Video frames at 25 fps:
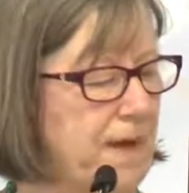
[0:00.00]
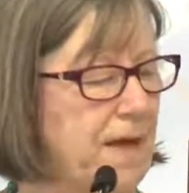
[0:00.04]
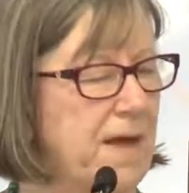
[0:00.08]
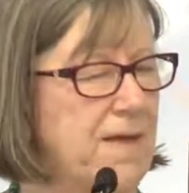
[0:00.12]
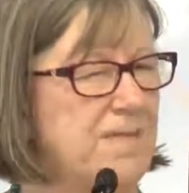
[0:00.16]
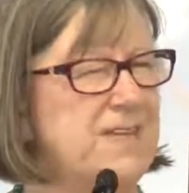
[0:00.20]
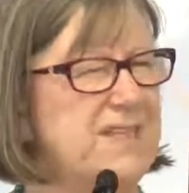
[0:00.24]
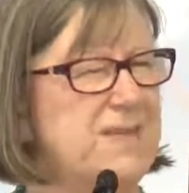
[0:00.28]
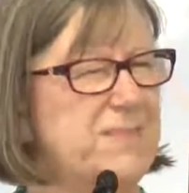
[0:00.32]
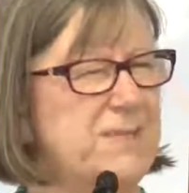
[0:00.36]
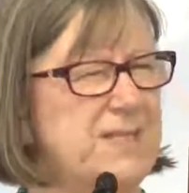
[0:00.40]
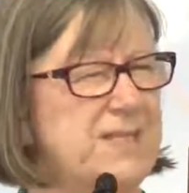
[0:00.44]

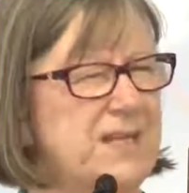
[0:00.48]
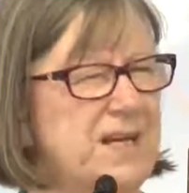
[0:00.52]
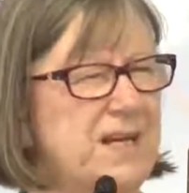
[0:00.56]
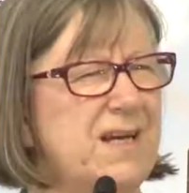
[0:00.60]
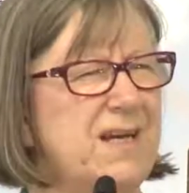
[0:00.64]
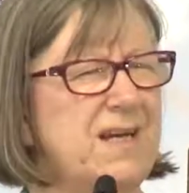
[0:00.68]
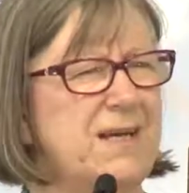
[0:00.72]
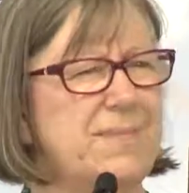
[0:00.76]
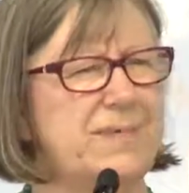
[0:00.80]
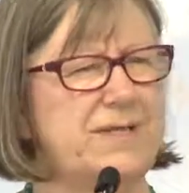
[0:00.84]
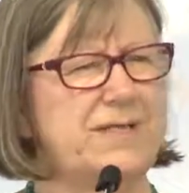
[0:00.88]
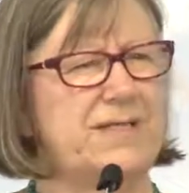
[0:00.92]
This
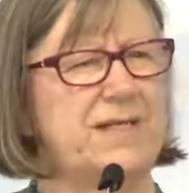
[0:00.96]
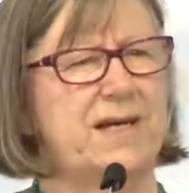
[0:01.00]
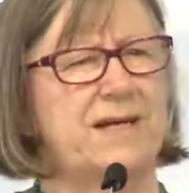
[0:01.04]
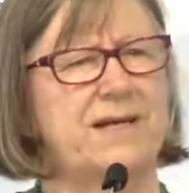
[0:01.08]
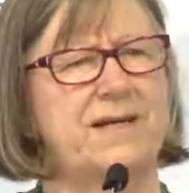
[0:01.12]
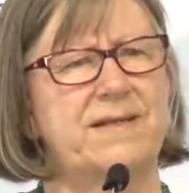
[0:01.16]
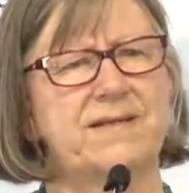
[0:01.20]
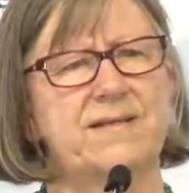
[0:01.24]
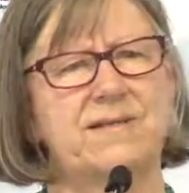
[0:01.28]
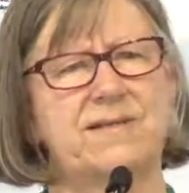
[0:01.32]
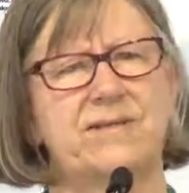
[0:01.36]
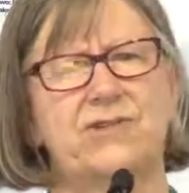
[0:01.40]
particularly
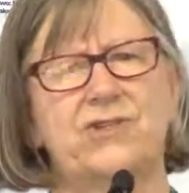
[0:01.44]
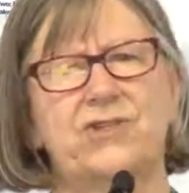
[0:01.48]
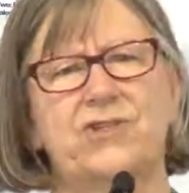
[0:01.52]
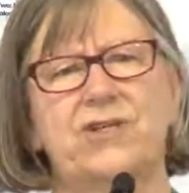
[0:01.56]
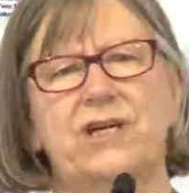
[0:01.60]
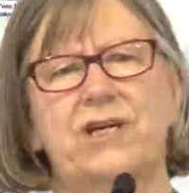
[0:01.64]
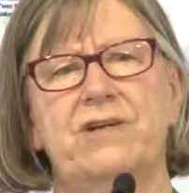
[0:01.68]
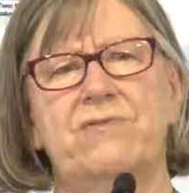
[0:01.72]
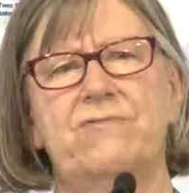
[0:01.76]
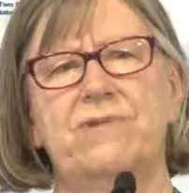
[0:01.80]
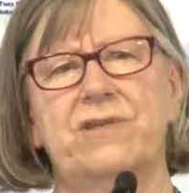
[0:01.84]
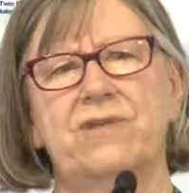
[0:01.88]
pertains to
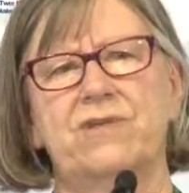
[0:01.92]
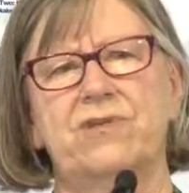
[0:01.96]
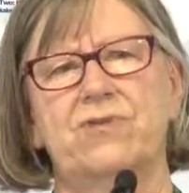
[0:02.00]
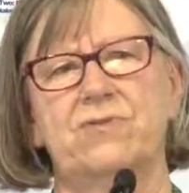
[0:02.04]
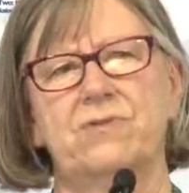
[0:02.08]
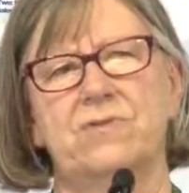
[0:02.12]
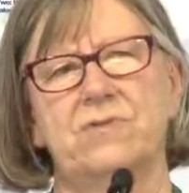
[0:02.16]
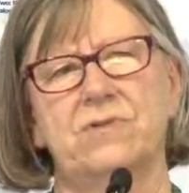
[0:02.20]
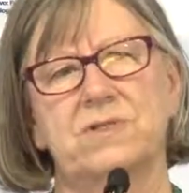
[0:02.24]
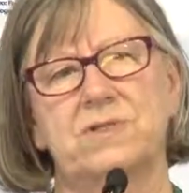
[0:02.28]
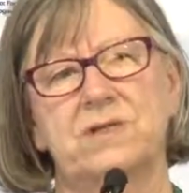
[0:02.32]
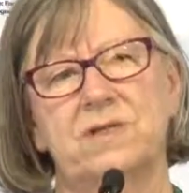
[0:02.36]
shared
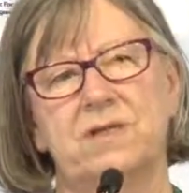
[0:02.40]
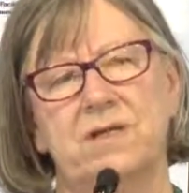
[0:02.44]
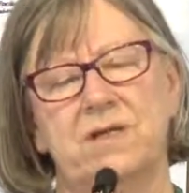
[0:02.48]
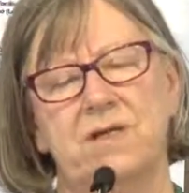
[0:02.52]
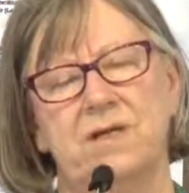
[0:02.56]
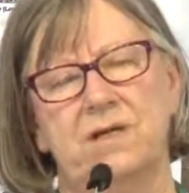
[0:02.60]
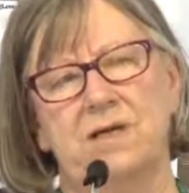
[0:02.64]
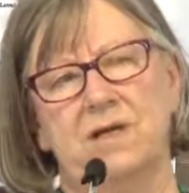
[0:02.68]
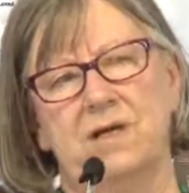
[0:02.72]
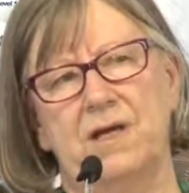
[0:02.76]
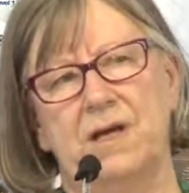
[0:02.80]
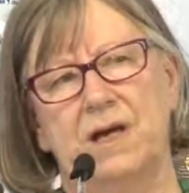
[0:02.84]
rituals.
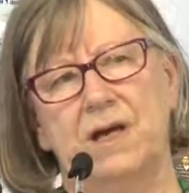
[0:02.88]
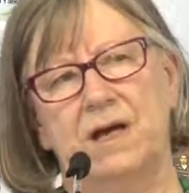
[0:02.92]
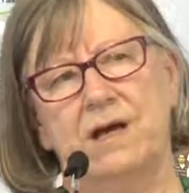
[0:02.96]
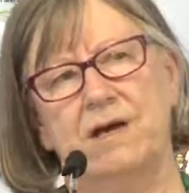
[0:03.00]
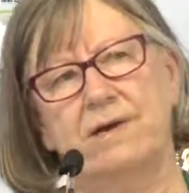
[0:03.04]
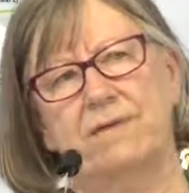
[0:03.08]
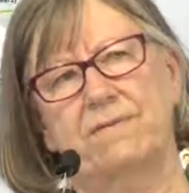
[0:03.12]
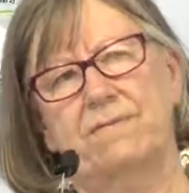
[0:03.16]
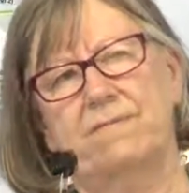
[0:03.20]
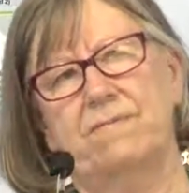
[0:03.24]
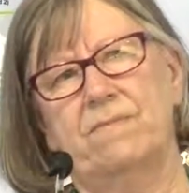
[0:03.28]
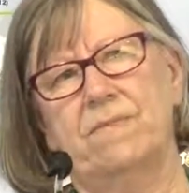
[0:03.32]

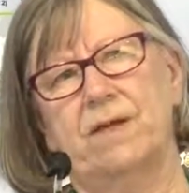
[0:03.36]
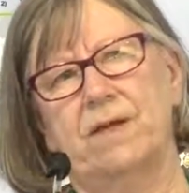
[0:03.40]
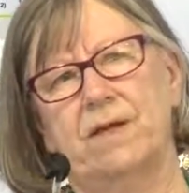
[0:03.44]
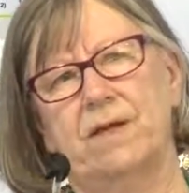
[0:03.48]
And